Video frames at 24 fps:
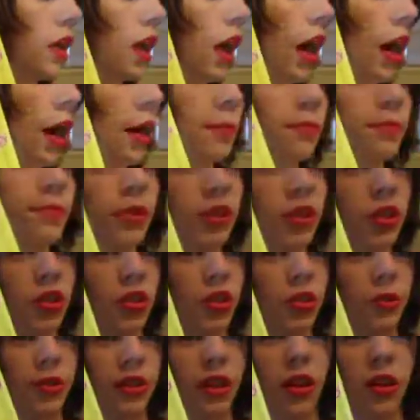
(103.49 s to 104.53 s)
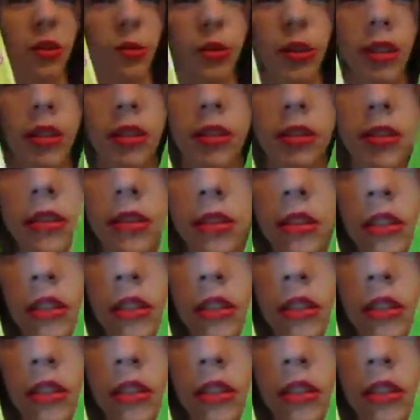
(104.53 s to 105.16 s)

I'll show you another one.